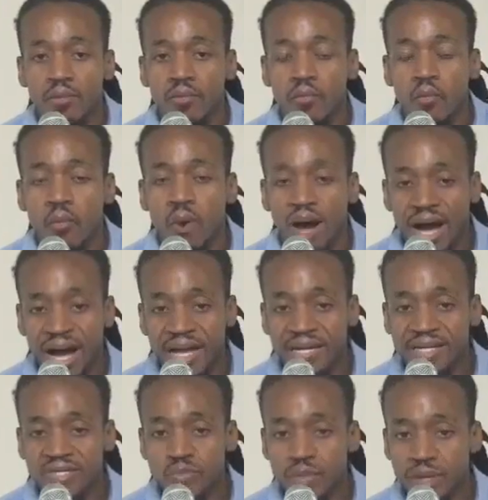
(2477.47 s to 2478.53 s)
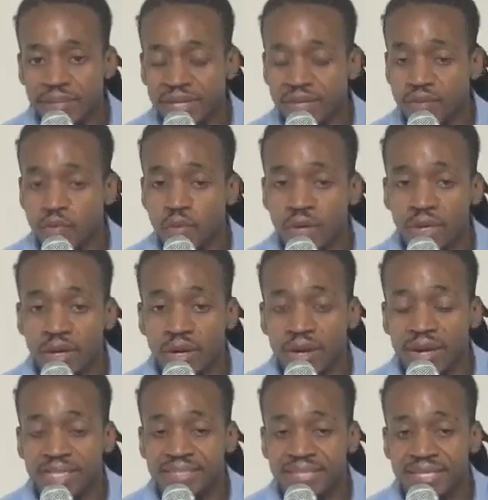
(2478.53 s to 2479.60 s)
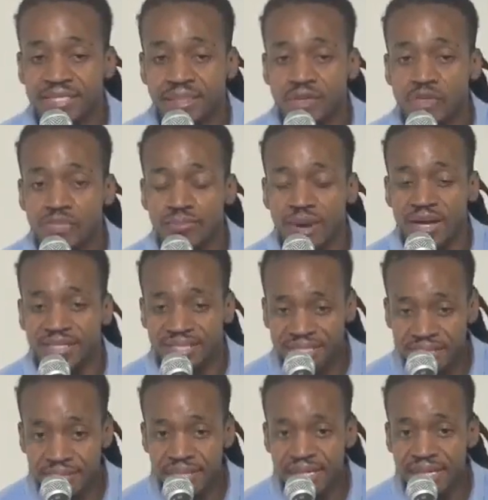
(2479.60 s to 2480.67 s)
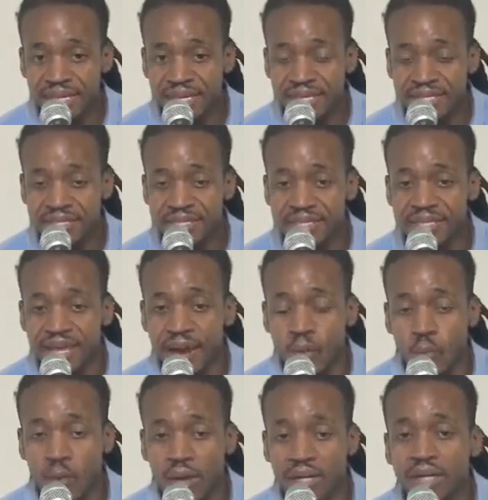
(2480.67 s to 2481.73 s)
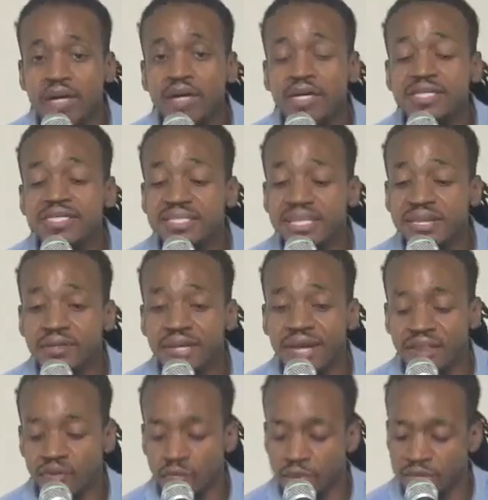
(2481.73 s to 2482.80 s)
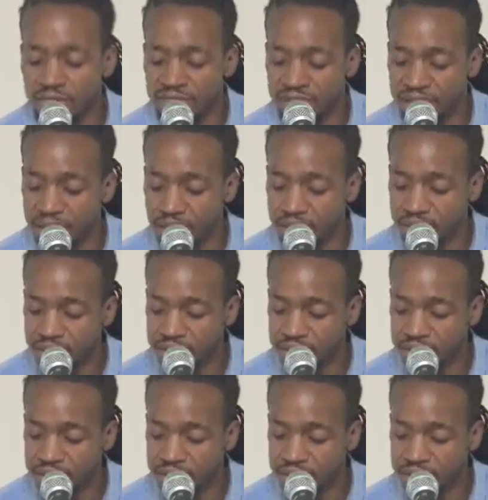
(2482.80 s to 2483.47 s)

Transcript: why these women were in such close proximity that one could steal the other one's child.